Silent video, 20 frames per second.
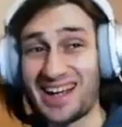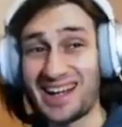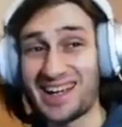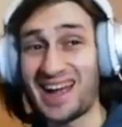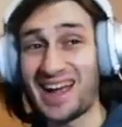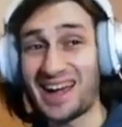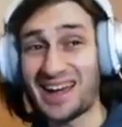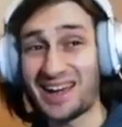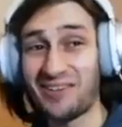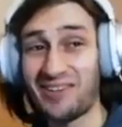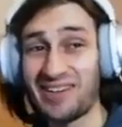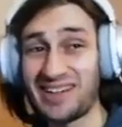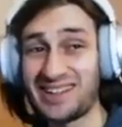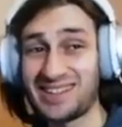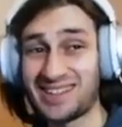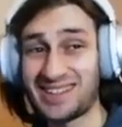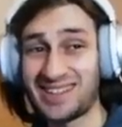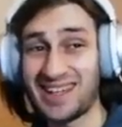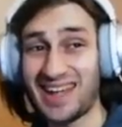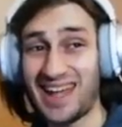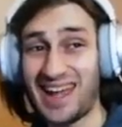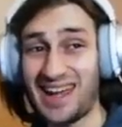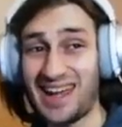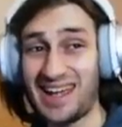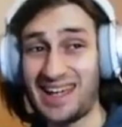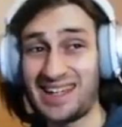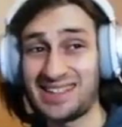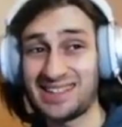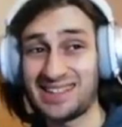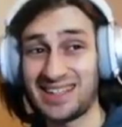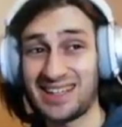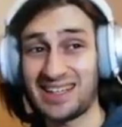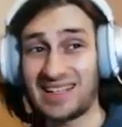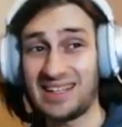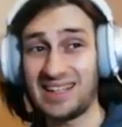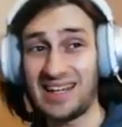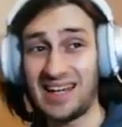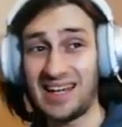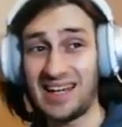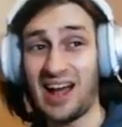I got into the
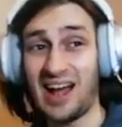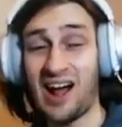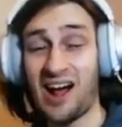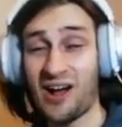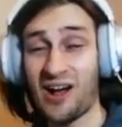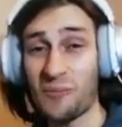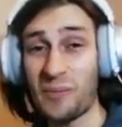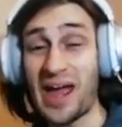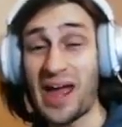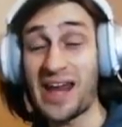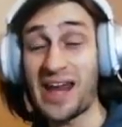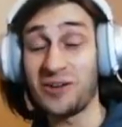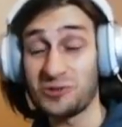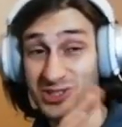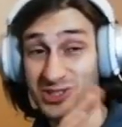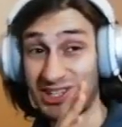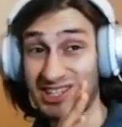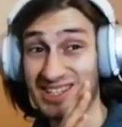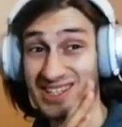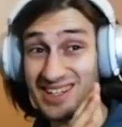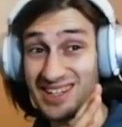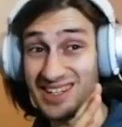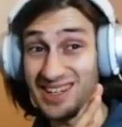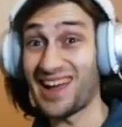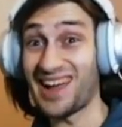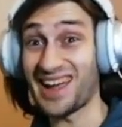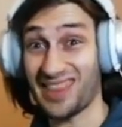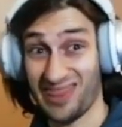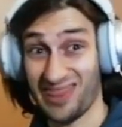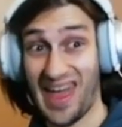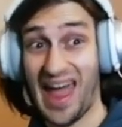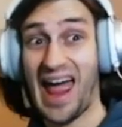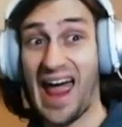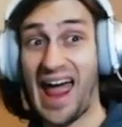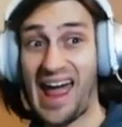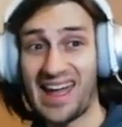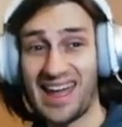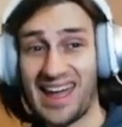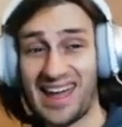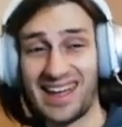arm, and it was just like that.
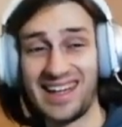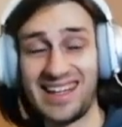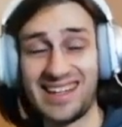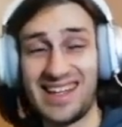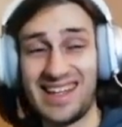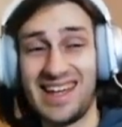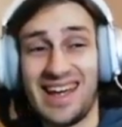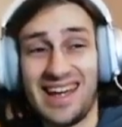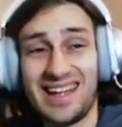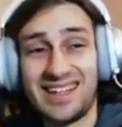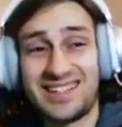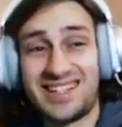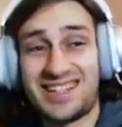Just